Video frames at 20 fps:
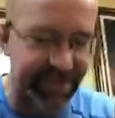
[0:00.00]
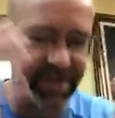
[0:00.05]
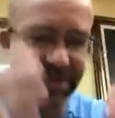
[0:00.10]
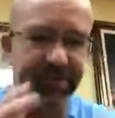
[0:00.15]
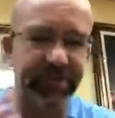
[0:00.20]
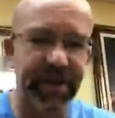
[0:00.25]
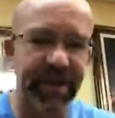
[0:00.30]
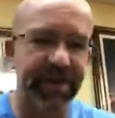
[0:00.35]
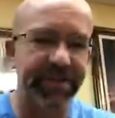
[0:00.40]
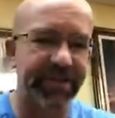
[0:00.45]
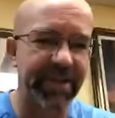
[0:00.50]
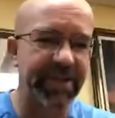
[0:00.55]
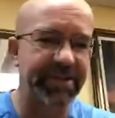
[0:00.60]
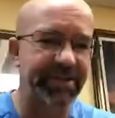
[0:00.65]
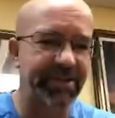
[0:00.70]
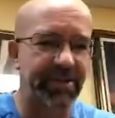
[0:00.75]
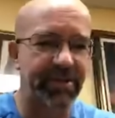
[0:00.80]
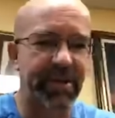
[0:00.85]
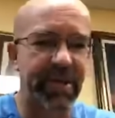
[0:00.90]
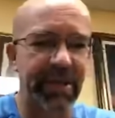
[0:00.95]
They've ran things
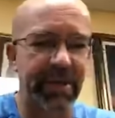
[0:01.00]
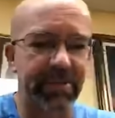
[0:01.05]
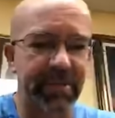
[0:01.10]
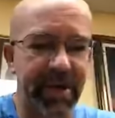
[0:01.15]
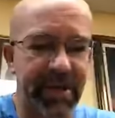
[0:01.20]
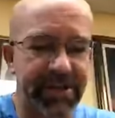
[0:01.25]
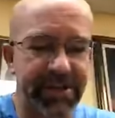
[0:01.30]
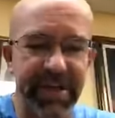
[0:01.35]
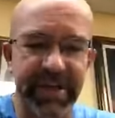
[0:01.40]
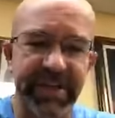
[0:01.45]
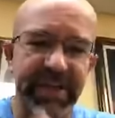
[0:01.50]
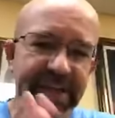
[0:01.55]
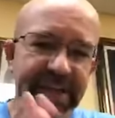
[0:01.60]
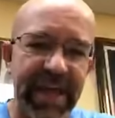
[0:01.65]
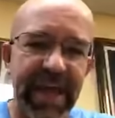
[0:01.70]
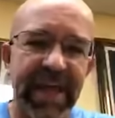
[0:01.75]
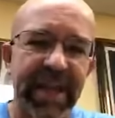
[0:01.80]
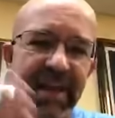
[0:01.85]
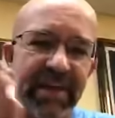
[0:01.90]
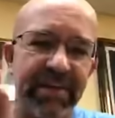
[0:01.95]
like you can't imagine, and they
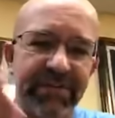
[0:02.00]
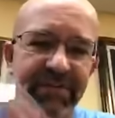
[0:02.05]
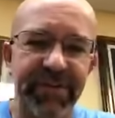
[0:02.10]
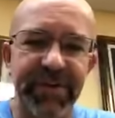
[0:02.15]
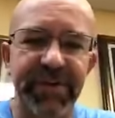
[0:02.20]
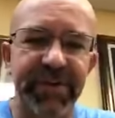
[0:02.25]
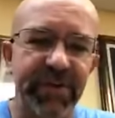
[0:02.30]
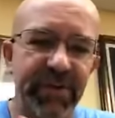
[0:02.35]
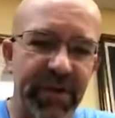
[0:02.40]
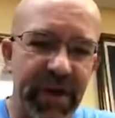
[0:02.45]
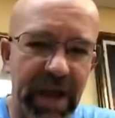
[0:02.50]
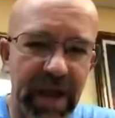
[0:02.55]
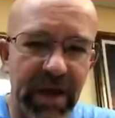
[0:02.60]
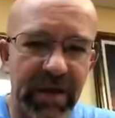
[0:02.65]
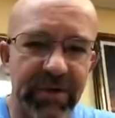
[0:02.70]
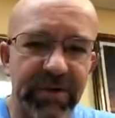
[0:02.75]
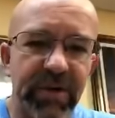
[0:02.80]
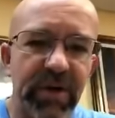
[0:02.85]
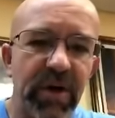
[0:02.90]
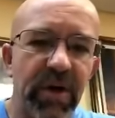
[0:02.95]
cannot figure
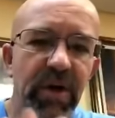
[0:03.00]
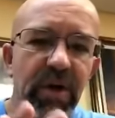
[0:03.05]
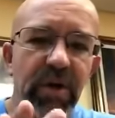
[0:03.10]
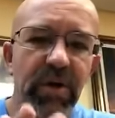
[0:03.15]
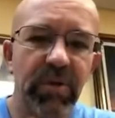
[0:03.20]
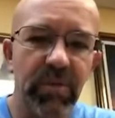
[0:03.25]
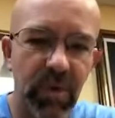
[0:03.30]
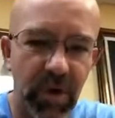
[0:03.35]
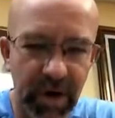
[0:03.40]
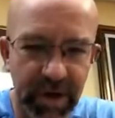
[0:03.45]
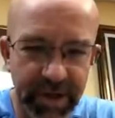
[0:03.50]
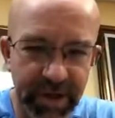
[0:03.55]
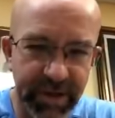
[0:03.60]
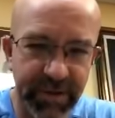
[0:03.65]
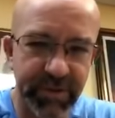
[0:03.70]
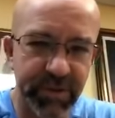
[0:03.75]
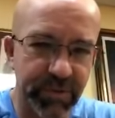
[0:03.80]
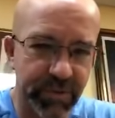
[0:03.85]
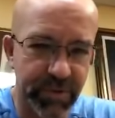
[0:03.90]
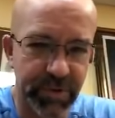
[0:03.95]
out what
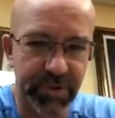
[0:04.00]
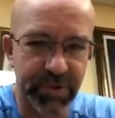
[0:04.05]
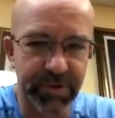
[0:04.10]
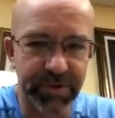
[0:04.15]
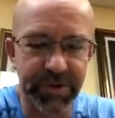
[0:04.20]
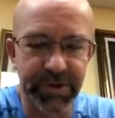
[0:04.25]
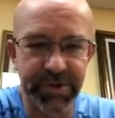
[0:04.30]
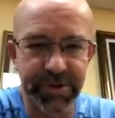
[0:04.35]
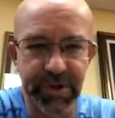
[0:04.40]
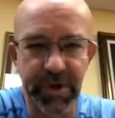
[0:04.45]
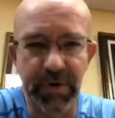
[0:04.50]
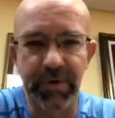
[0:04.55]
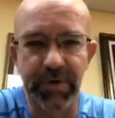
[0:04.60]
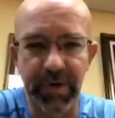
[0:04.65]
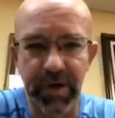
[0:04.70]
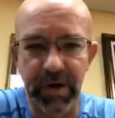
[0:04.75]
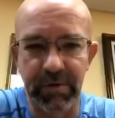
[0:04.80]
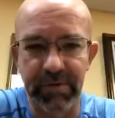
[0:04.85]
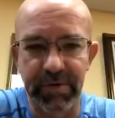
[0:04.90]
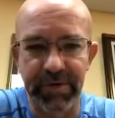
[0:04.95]
in the world is going
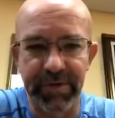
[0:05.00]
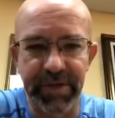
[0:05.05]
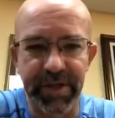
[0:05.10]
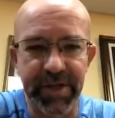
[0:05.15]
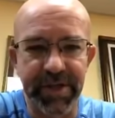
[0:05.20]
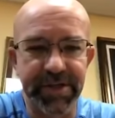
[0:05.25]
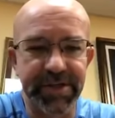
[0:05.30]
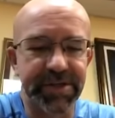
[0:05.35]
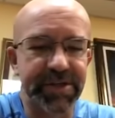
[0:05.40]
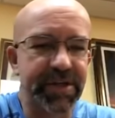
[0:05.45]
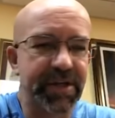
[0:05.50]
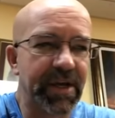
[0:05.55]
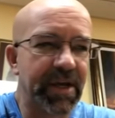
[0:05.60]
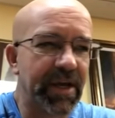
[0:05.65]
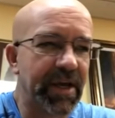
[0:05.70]
on with this.